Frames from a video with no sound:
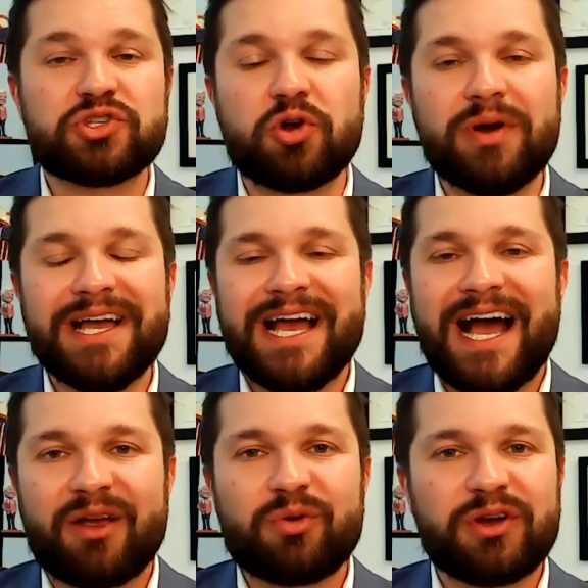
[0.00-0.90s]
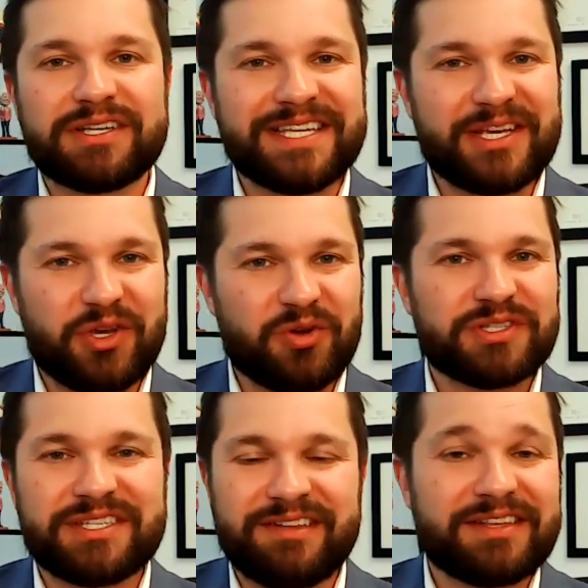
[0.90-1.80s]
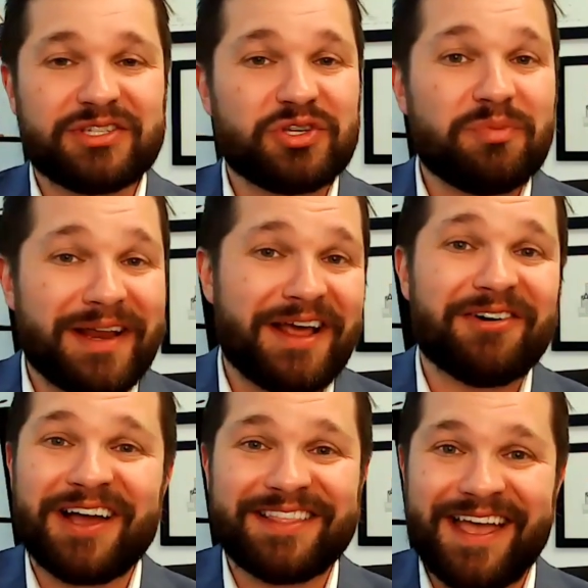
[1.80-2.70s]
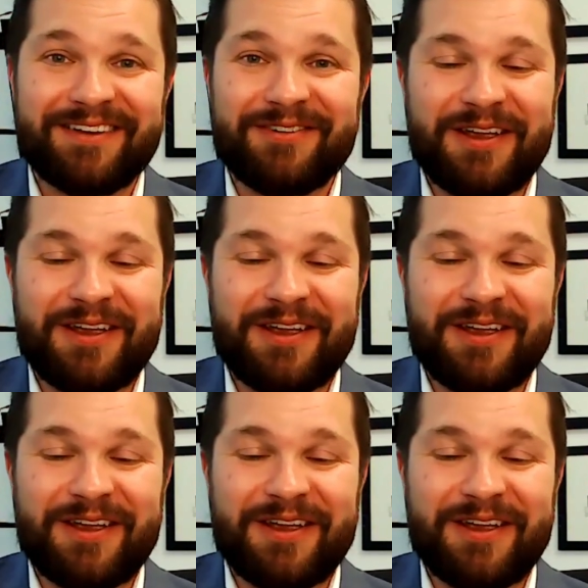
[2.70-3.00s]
So I realize that you're listening to this and you might not like that,